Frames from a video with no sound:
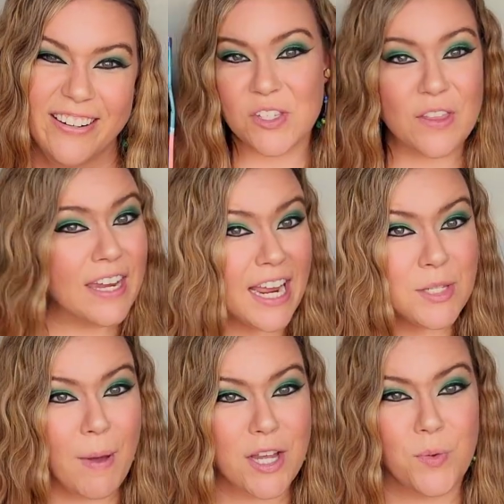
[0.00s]
So the
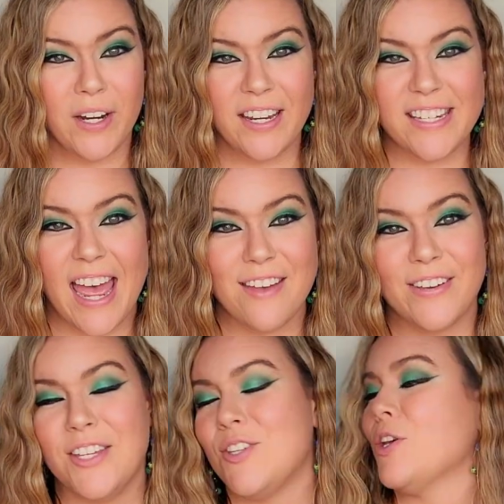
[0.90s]
next box we're gonna dive
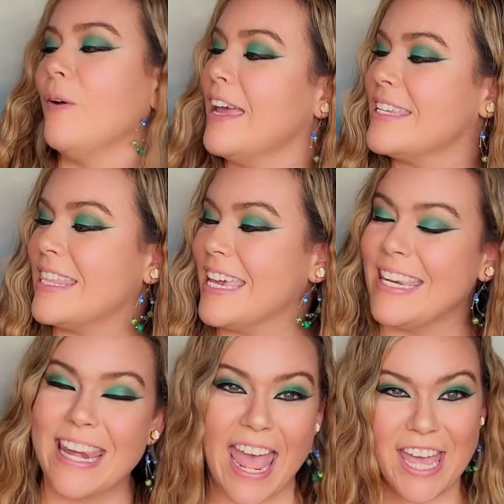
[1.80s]
into is the
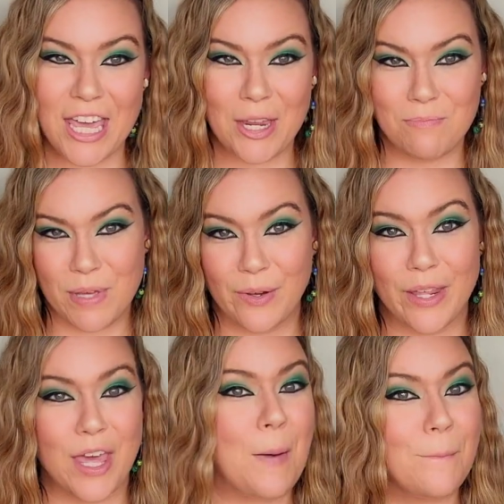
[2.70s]
Naked
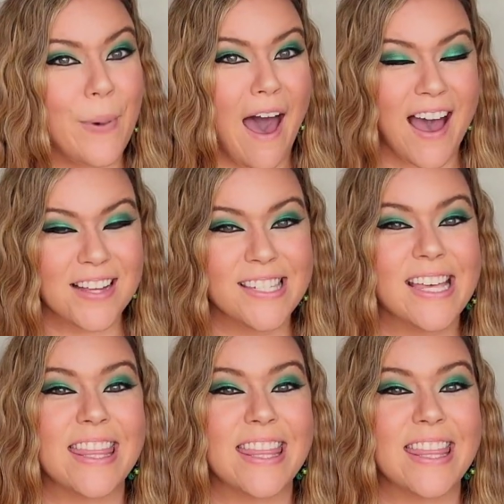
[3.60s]
Beauty box.